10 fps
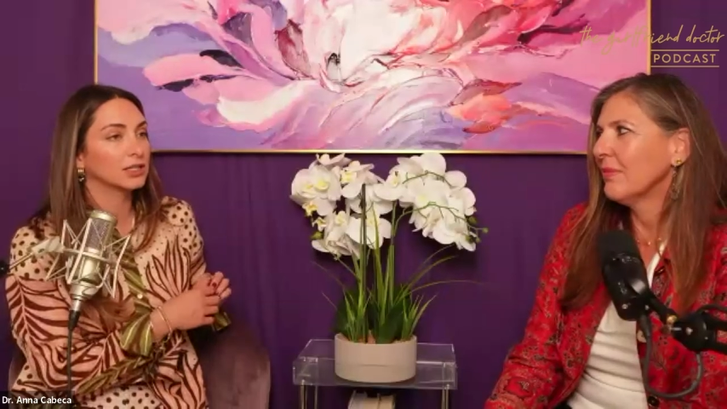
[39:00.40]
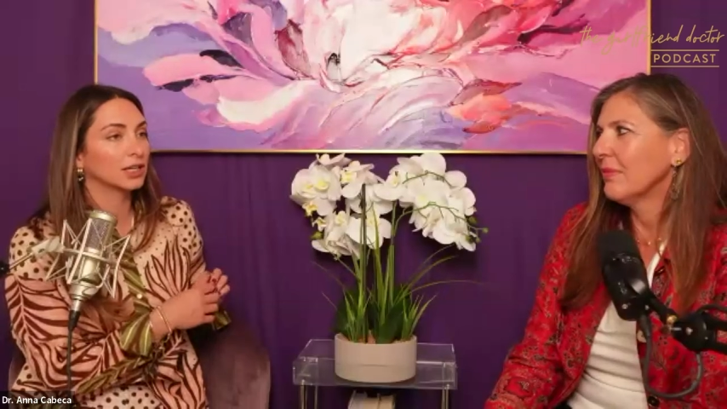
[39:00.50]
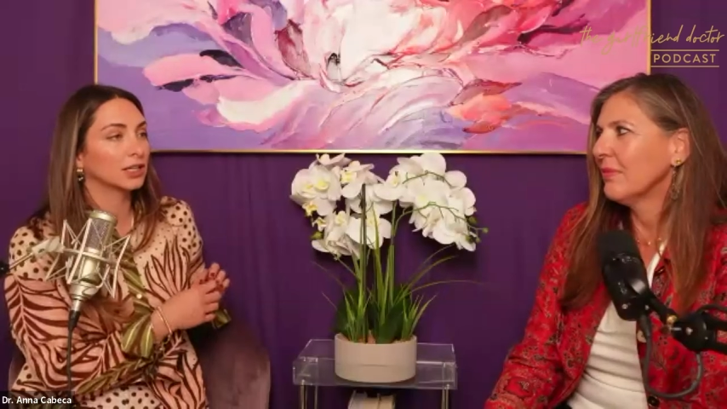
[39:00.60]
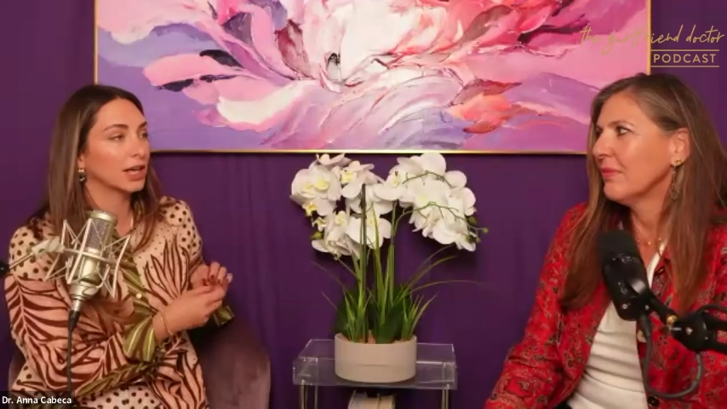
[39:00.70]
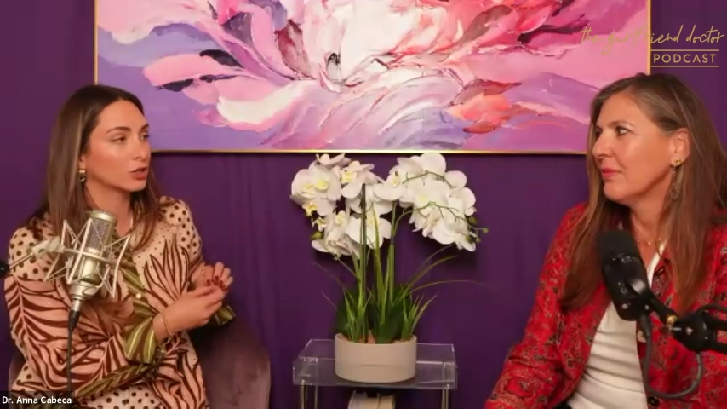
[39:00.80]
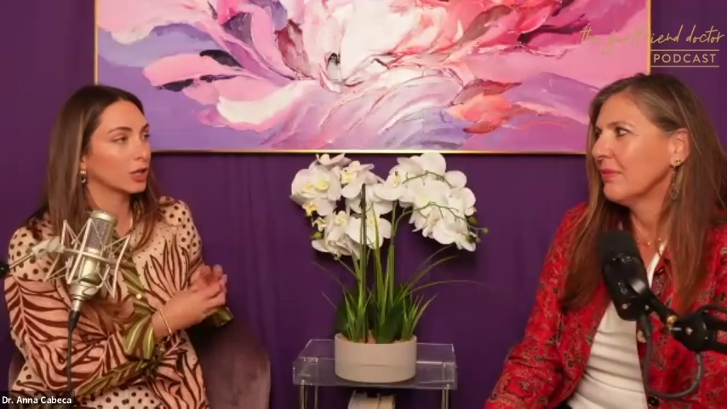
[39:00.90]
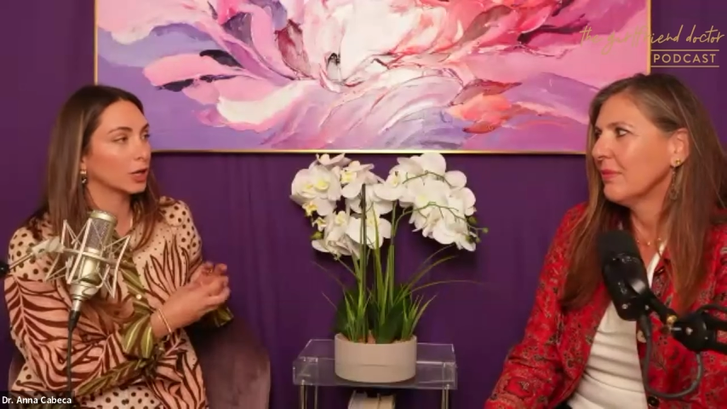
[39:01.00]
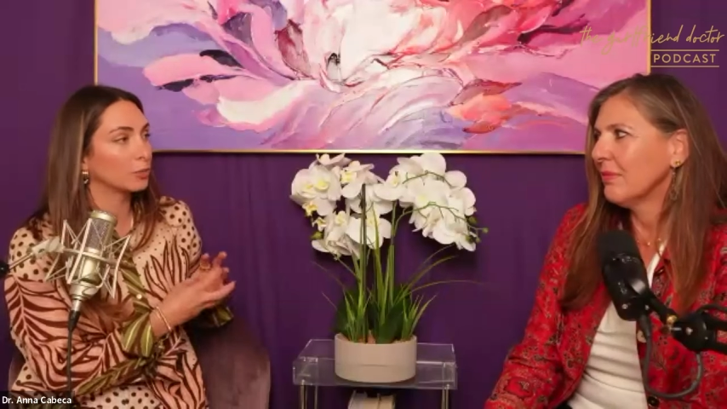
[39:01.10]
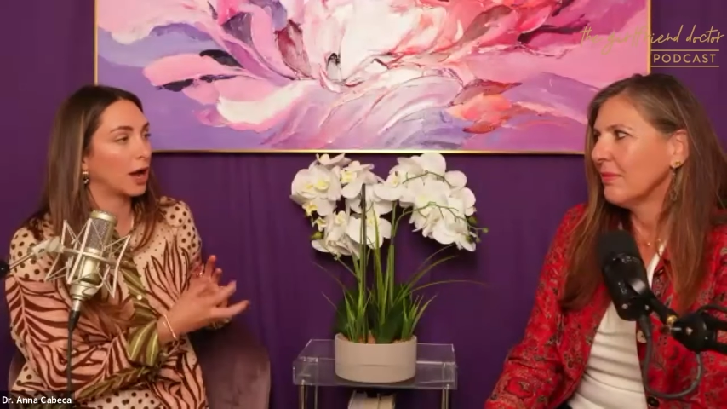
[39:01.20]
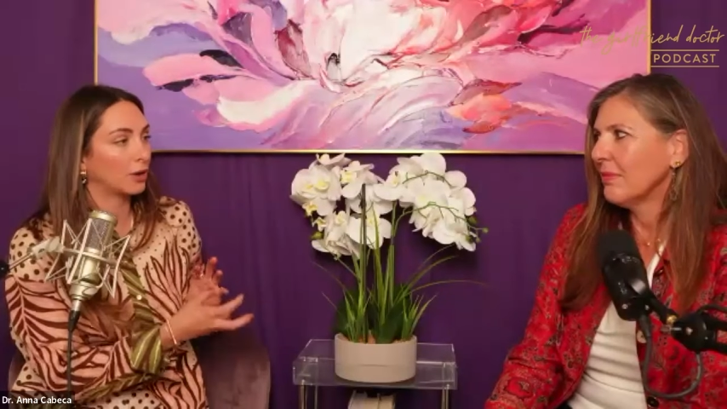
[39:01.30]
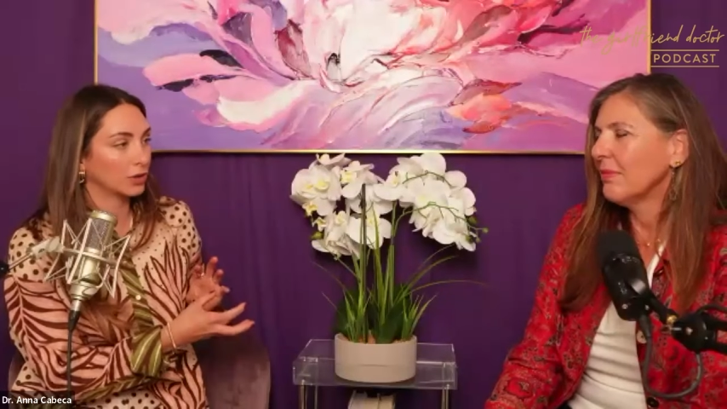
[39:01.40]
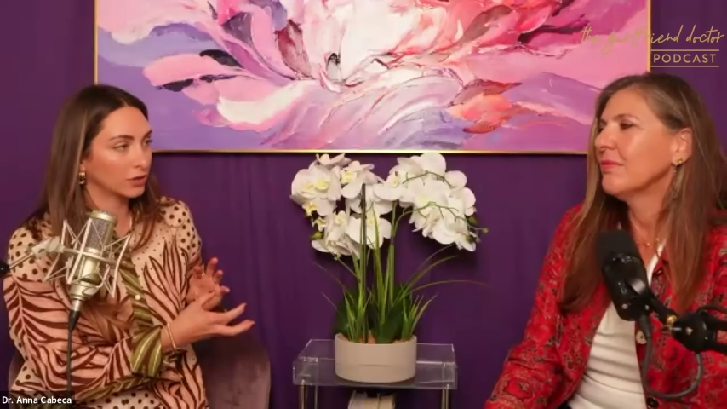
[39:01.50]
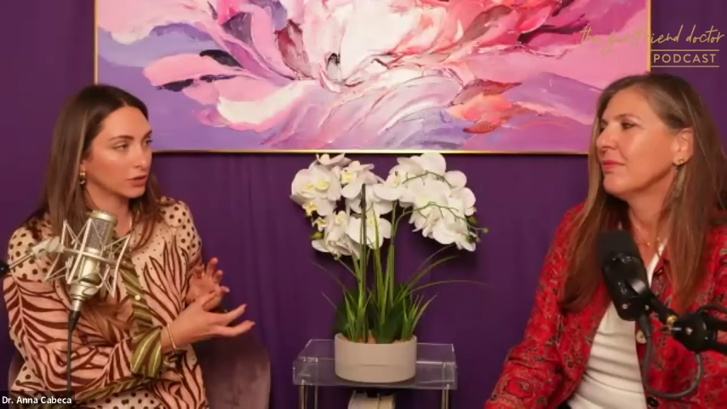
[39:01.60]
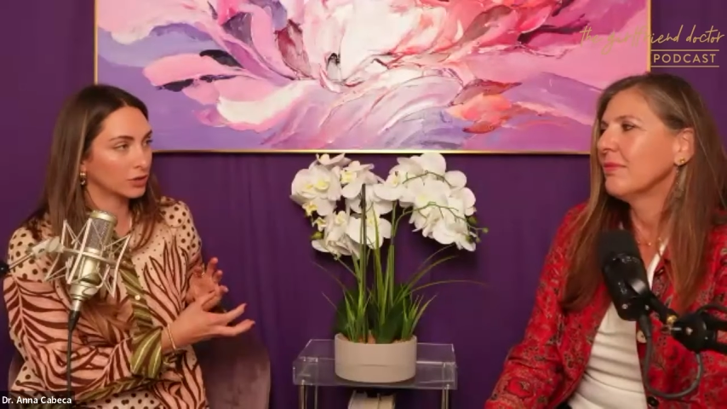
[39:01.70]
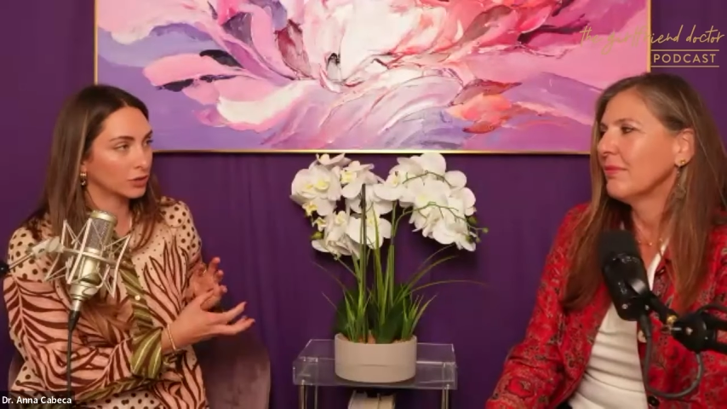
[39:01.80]
Speaker 1: electrolyte
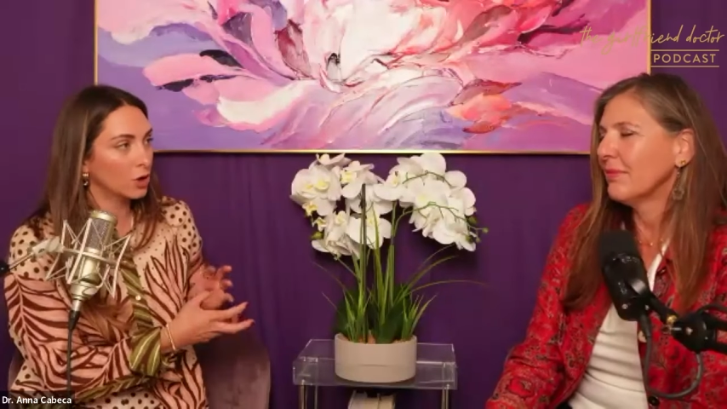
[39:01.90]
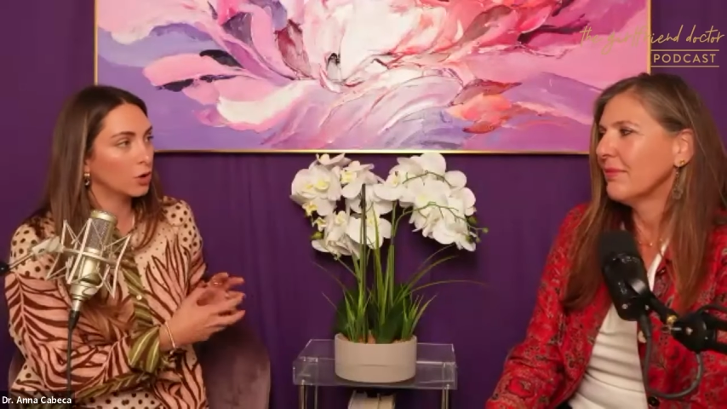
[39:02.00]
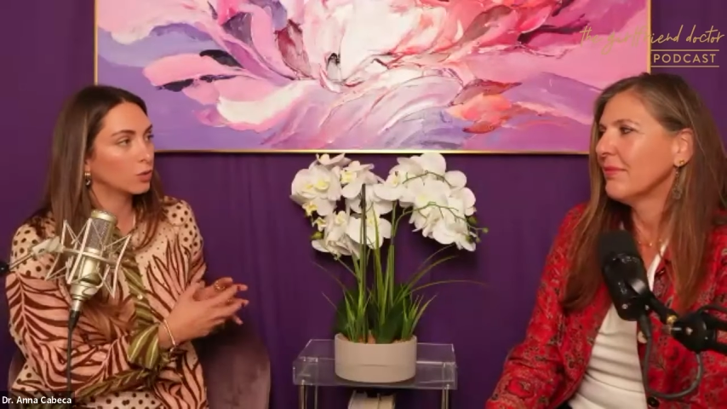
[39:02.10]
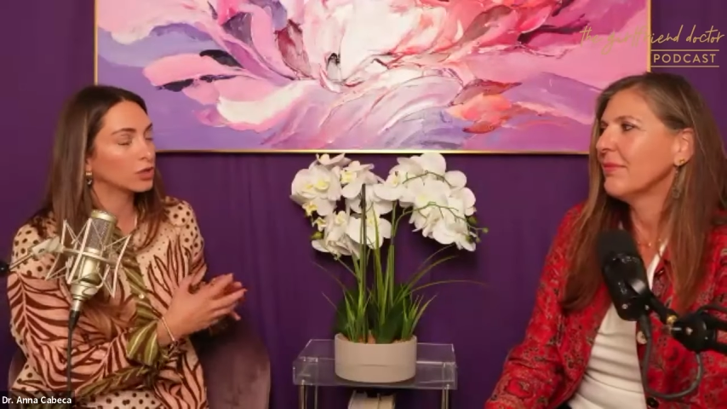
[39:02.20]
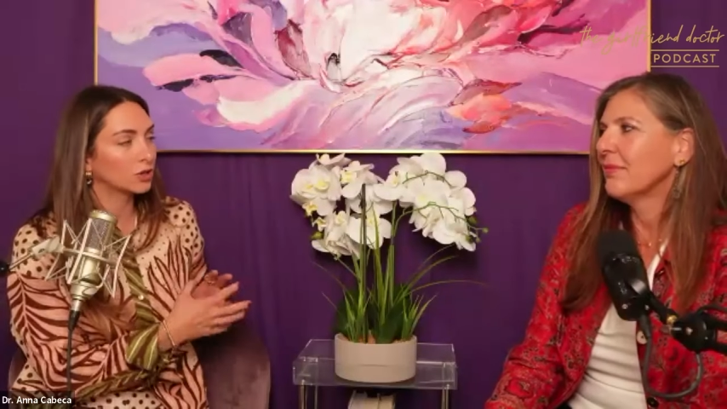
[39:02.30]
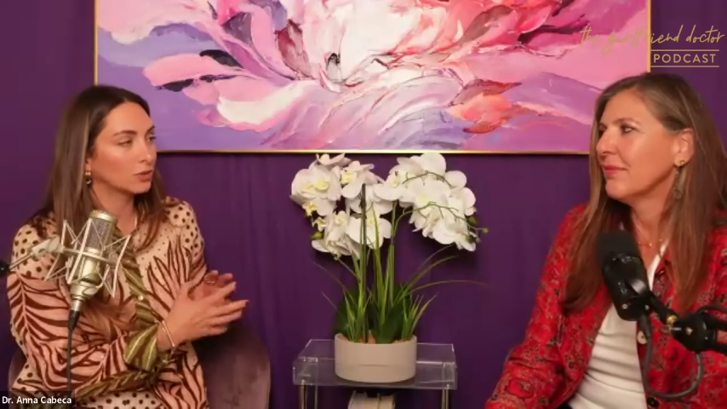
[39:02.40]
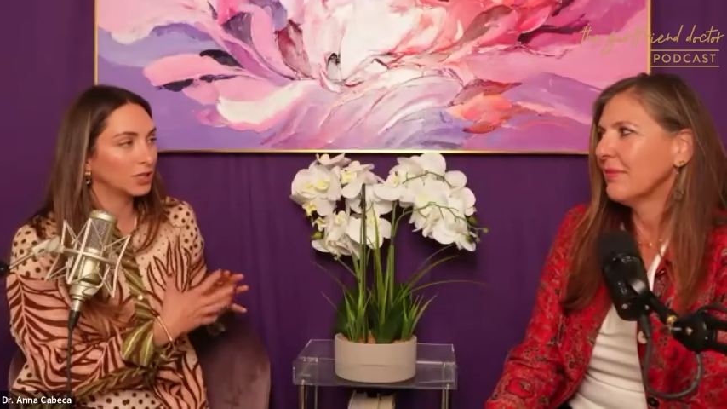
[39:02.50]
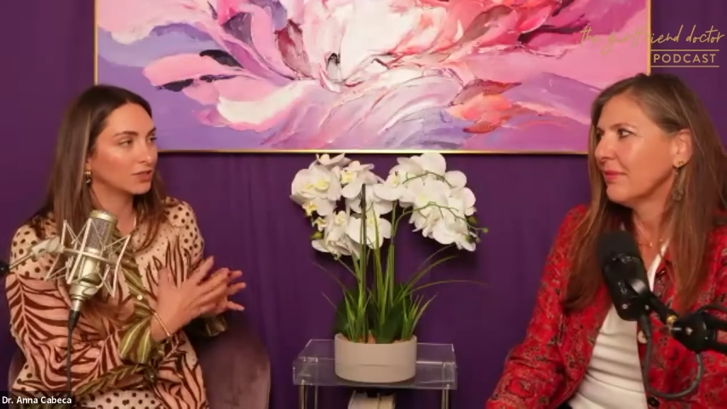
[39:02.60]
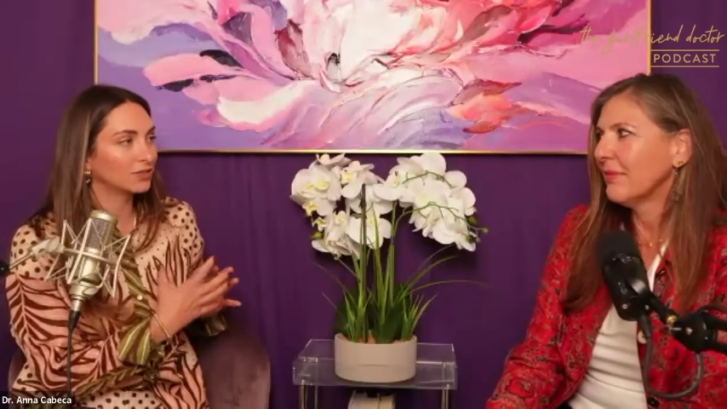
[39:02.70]
powders with so many